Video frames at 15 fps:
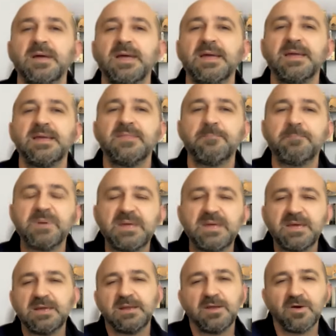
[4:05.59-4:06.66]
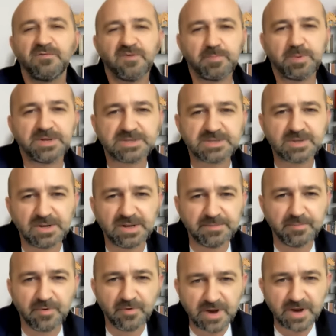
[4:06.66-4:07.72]
the beginning of a political
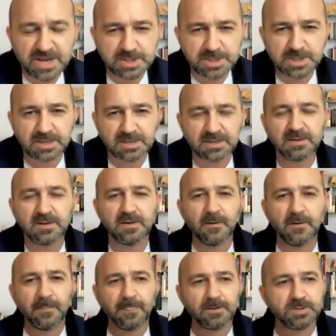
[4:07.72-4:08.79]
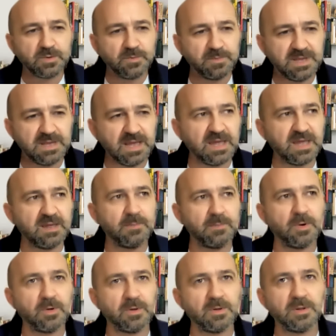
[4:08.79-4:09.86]
liberation to be
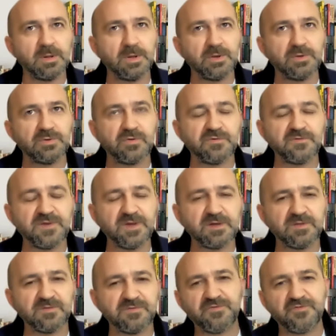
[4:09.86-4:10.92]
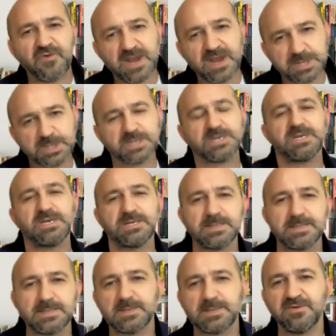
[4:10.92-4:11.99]
able to feel the
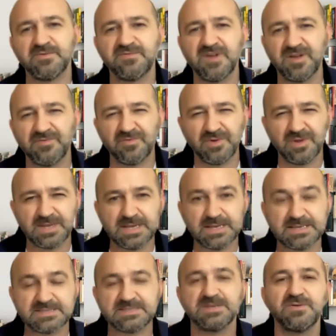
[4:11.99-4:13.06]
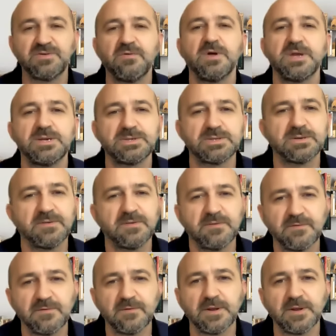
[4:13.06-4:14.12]
freshness of every situation,
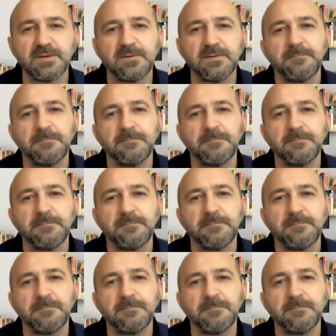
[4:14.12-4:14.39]
right?